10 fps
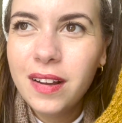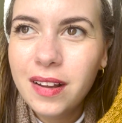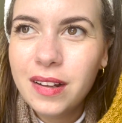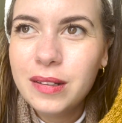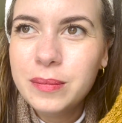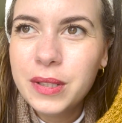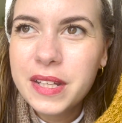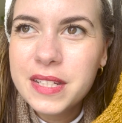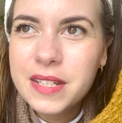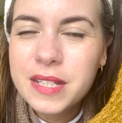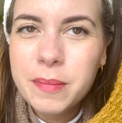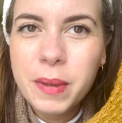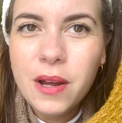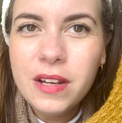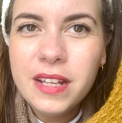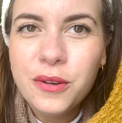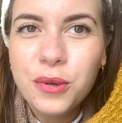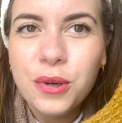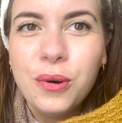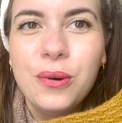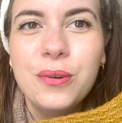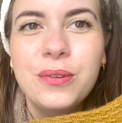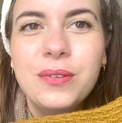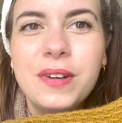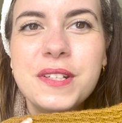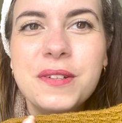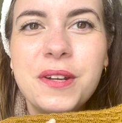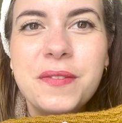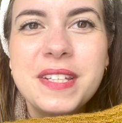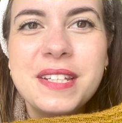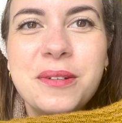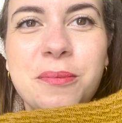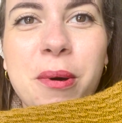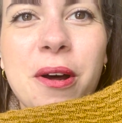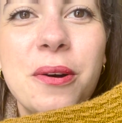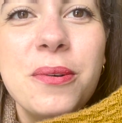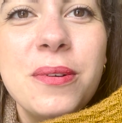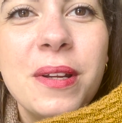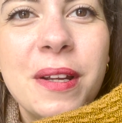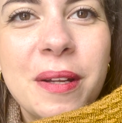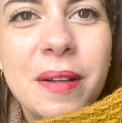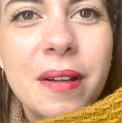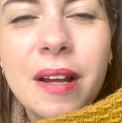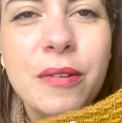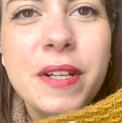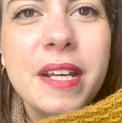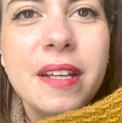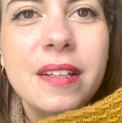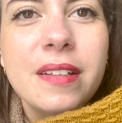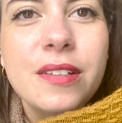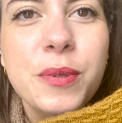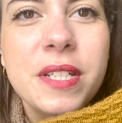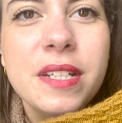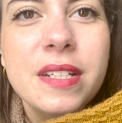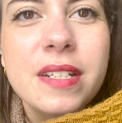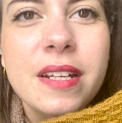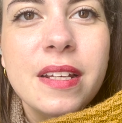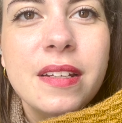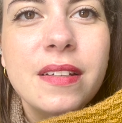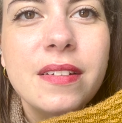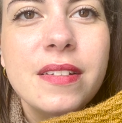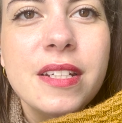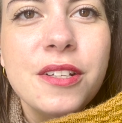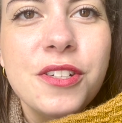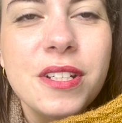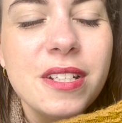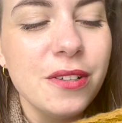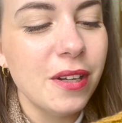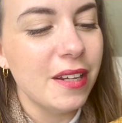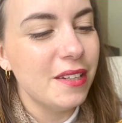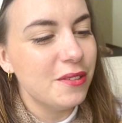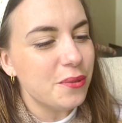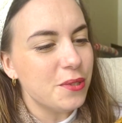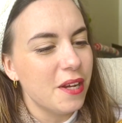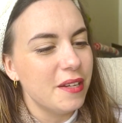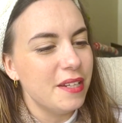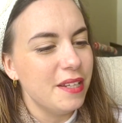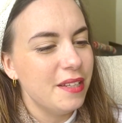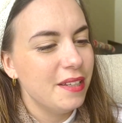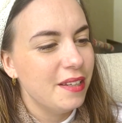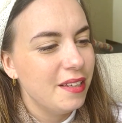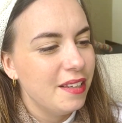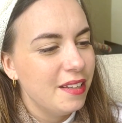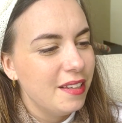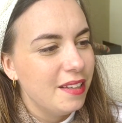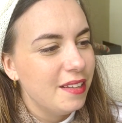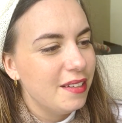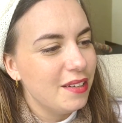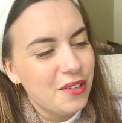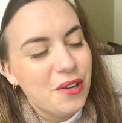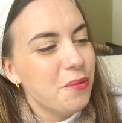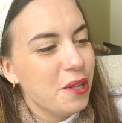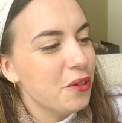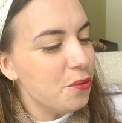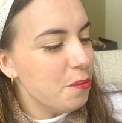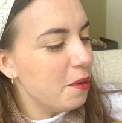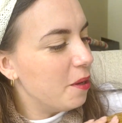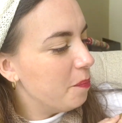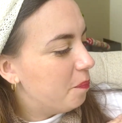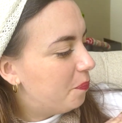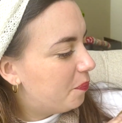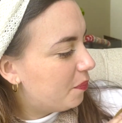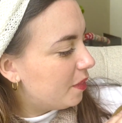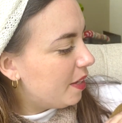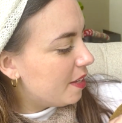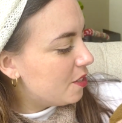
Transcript: Is it barley or corn? I don't know. These little pearl twisted knit stitches look like little tiny, I don't know what they're called, but yeah.